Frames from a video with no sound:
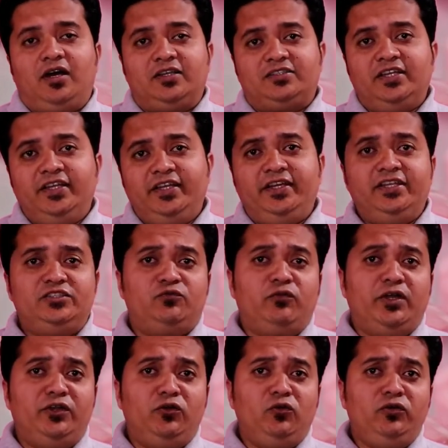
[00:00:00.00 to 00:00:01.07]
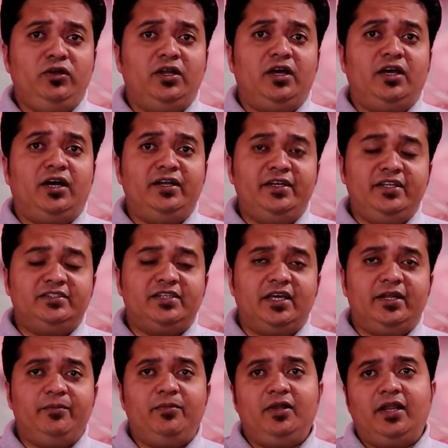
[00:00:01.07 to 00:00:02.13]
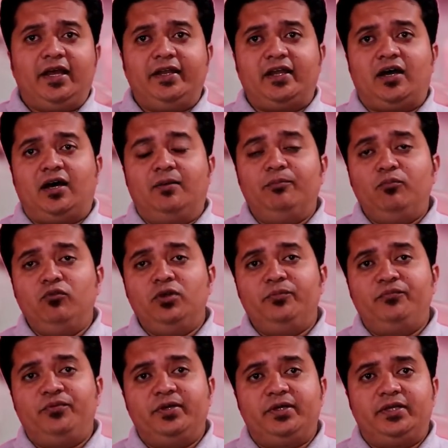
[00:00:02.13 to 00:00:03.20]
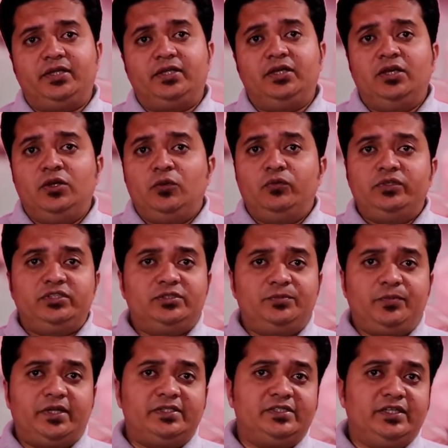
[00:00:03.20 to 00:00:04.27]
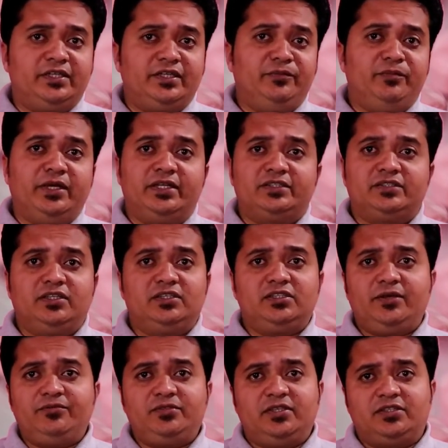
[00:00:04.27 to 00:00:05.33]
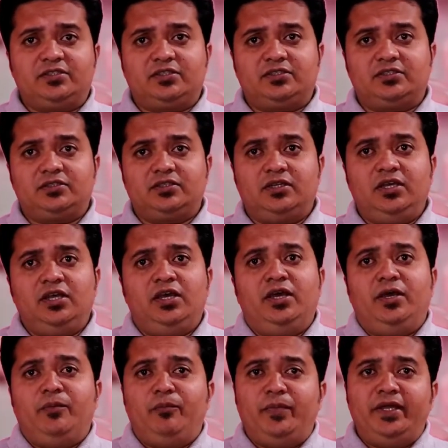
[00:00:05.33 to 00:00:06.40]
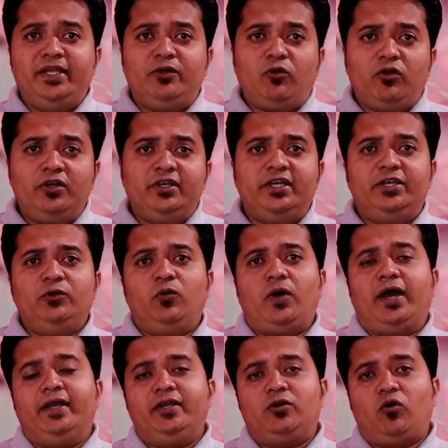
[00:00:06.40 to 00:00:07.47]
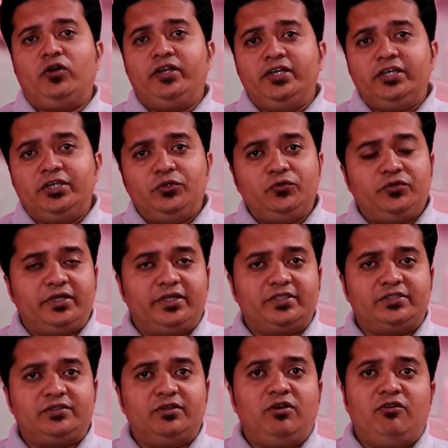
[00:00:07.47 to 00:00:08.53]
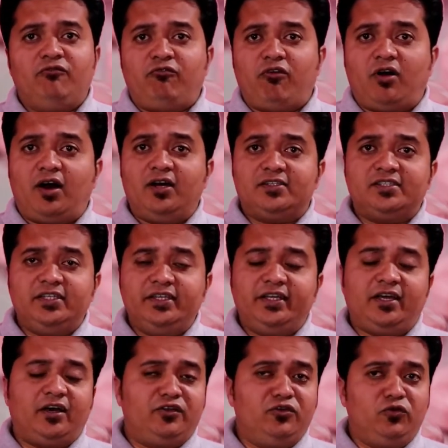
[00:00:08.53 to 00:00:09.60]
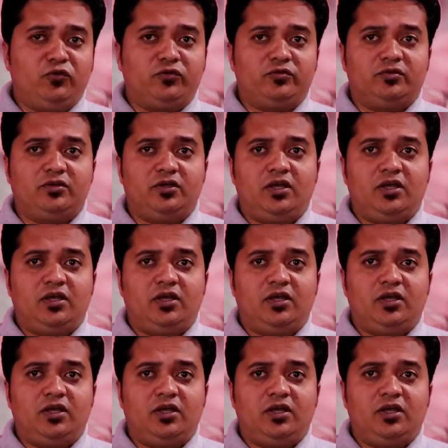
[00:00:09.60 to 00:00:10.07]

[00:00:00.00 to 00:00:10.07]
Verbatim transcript: Arsenic is well known undesirable and harmful impurity which is present in medicinal substances. Many qualitative and quantitative tests for arsenic are known.